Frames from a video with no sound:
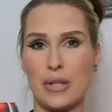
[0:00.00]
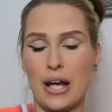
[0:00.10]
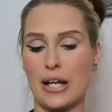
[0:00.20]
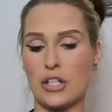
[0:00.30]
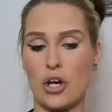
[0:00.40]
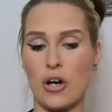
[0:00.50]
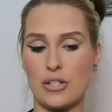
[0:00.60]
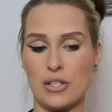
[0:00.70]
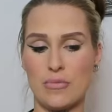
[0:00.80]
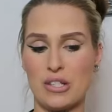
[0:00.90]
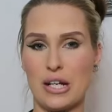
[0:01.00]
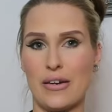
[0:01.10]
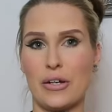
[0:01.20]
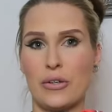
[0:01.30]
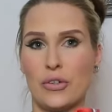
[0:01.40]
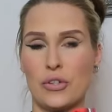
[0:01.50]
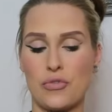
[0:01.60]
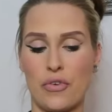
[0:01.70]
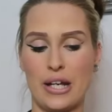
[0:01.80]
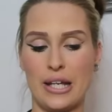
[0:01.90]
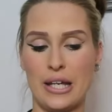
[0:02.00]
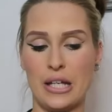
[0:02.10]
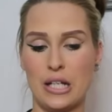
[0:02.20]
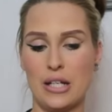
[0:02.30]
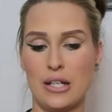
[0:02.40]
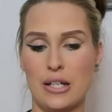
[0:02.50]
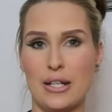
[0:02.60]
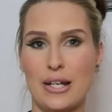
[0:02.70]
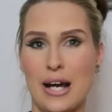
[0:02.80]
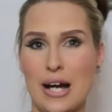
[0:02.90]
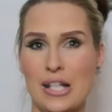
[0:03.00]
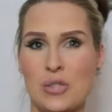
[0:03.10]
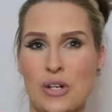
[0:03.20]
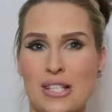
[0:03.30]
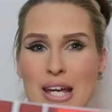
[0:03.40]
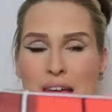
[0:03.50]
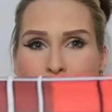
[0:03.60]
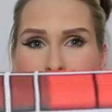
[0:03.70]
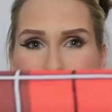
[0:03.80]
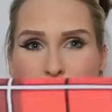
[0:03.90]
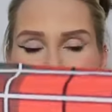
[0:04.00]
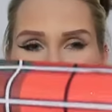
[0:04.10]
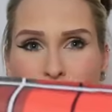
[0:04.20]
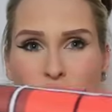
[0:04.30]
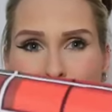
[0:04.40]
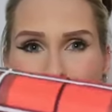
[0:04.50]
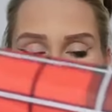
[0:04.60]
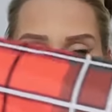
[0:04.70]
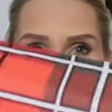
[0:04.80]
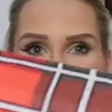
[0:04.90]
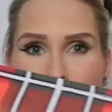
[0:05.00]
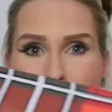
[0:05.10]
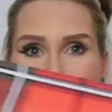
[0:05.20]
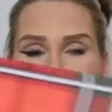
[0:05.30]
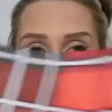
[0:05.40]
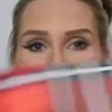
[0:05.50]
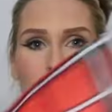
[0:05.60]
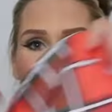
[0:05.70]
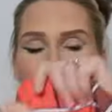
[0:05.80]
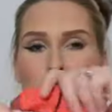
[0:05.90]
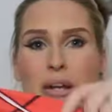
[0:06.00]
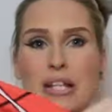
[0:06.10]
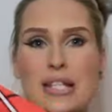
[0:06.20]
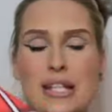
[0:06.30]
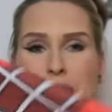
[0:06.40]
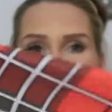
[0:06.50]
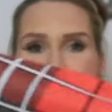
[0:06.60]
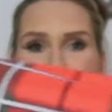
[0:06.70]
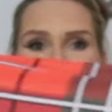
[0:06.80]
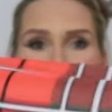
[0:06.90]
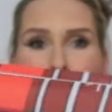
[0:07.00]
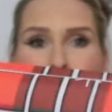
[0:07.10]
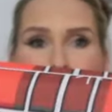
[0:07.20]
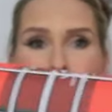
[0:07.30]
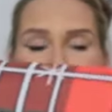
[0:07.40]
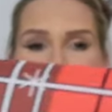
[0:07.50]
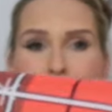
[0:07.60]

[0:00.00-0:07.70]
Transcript: like tartan material looked really nice, whereas here you can definitely tell it's just like a print. But I did get this table runner to go down the